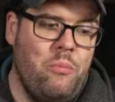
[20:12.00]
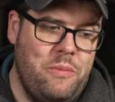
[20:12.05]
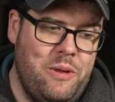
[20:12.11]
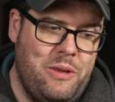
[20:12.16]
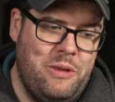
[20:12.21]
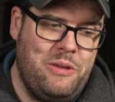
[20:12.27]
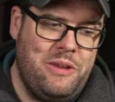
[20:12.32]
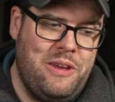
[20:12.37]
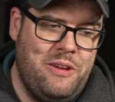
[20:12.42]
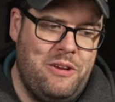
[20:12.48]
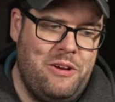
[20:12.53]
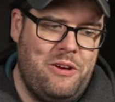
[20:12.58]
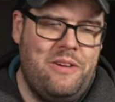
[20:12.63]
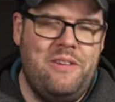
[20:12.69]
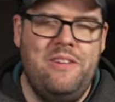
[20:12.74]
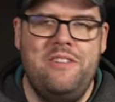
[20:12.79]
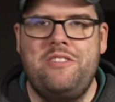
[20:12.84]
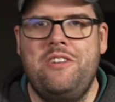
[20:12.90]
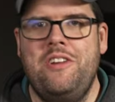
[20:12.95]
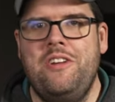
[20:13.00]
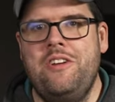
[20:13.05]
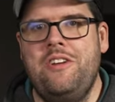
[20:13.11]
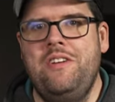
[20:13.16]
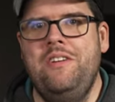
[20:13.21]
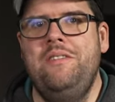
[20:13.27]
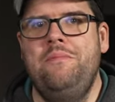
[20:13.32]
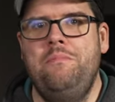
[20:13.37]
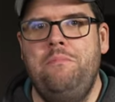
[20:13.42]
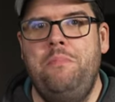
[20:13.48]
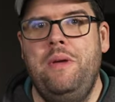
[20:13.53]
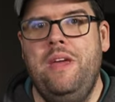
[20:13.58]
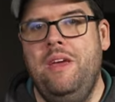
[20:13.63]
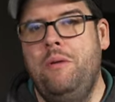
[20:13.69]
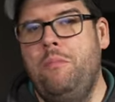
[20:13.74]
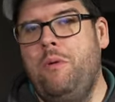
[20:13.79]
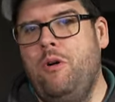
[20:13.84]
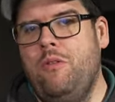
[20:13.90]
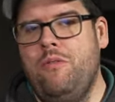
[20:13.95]
meal here is gonna be
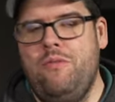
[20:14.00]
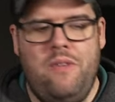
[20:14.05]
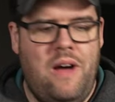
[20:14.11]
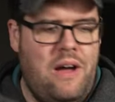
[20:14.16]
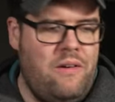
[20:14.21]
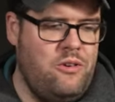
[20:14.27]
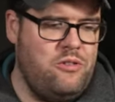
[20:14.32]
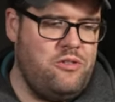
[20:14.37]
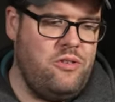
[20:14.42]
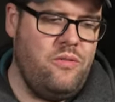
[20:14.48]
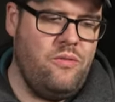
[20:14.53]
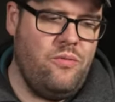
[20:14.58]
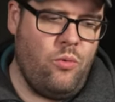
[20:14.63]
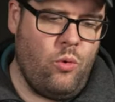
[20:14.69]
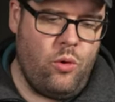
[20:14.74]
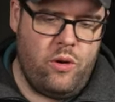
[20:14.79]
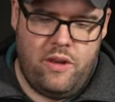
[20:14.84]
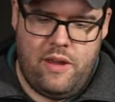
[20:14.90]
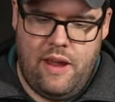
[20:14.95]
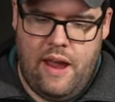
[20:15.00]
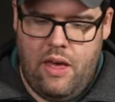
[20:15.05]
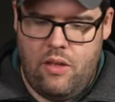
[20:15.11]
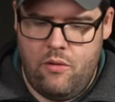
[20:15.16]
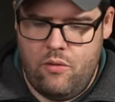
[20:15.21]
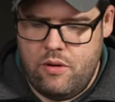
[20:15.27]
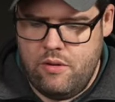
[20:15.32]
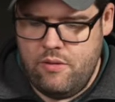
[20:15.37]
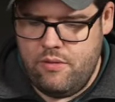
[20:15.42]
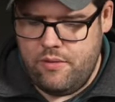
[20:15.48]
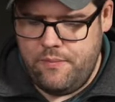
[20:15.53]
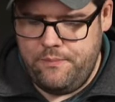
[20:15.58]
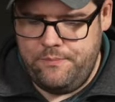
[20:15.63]
about 540 calories,